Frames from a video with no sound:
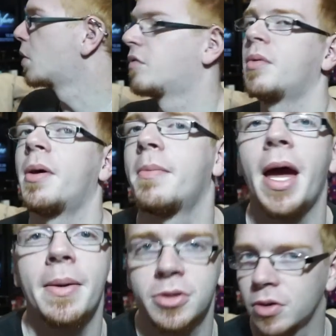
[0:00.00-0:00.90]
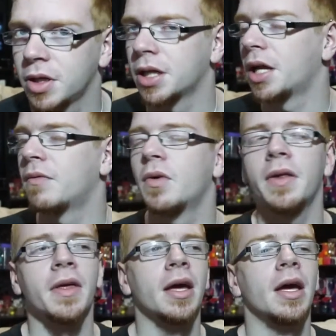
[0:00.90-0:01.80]
one of them I'm absolutely in love
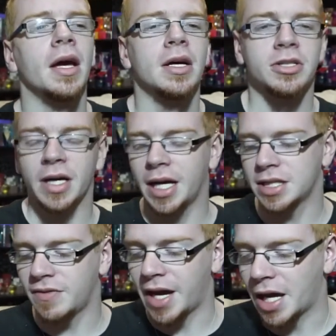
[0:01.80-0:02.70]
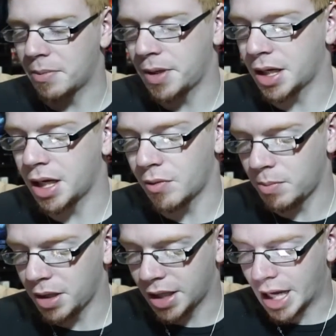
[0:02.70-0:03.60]
with. So I guess if I had to pick, it
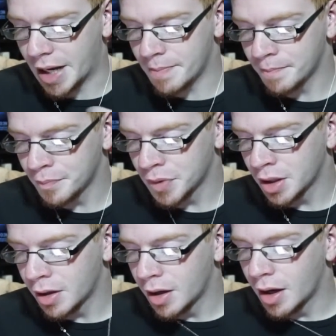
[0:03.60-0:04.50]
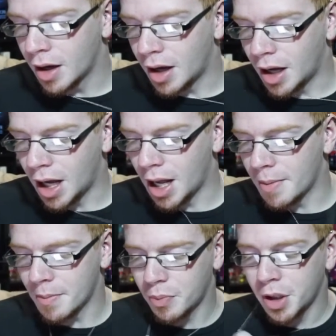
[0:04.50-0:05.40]
would be that.
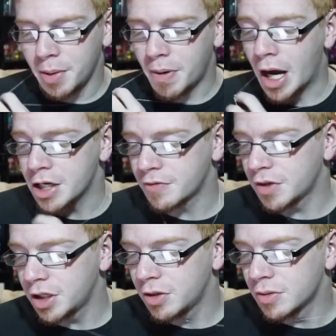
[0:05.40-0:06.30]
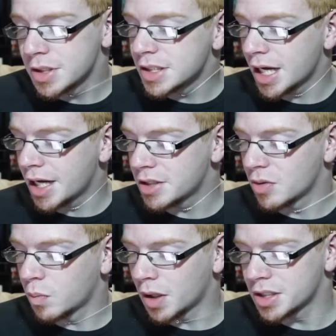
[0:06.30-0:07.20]
Um, Pretty Posh For You says,
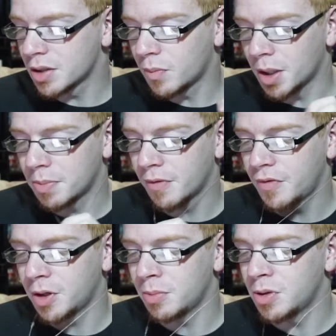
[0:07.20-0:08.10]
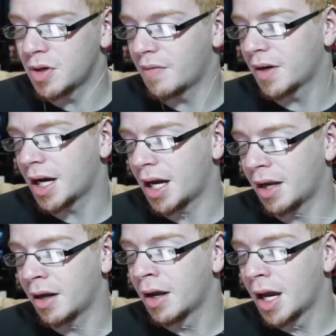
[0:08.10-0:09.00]
What's the one perfume you never
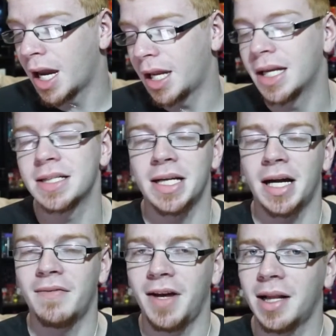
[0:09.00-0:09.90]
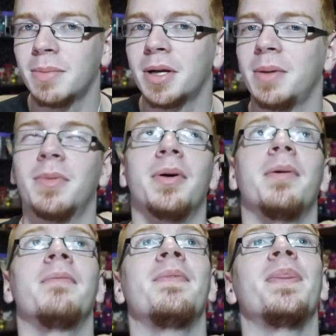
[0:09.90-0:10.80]
got and is not available
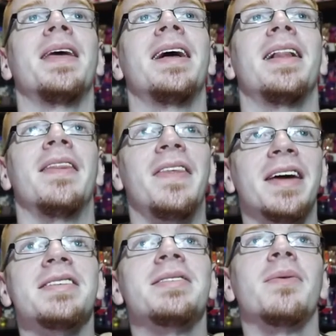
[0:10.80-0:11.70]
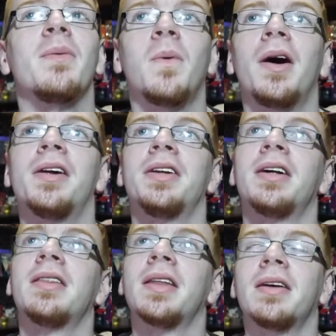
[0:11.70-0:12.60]
anymore? This one,
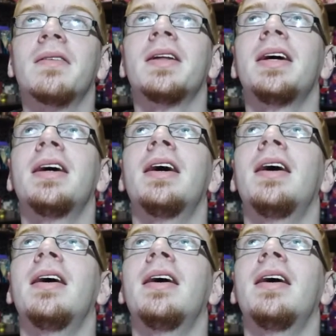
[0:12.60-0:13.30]
literally,